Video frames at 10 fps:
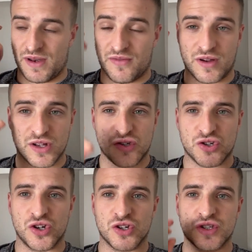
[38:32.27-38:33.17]
But if we can
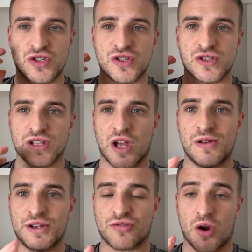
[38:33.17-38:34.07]
just
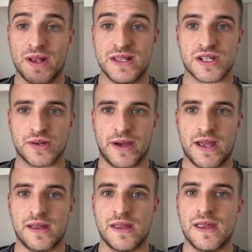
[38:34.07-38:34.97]
slowly grow into
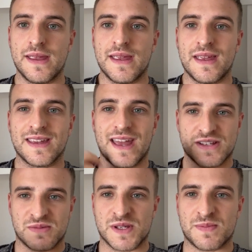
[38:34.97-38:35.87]
it, get
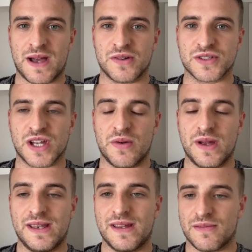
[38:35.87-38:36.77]
some spells
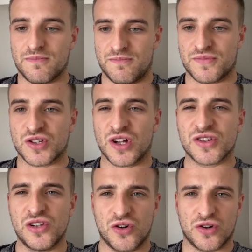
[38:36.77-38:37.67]
going, start
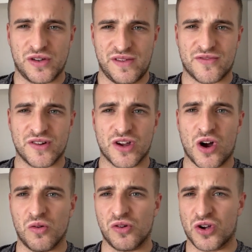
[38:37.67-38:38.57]
to look good in front of
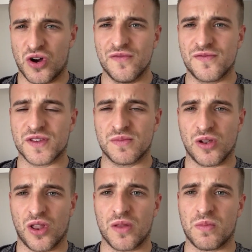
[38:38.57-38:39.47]
goal, look
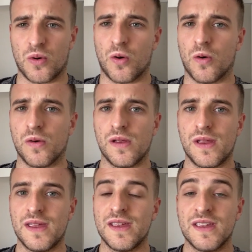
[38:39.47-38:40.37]
comfortable on the ball,
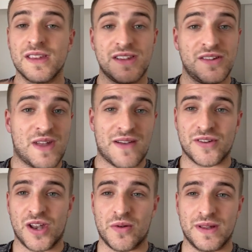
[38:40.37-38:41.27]
you never
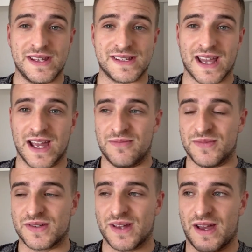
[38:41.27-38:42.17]
know in these
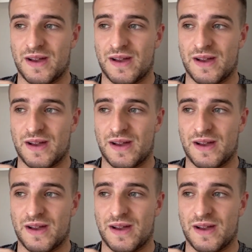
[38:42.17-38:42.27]
games.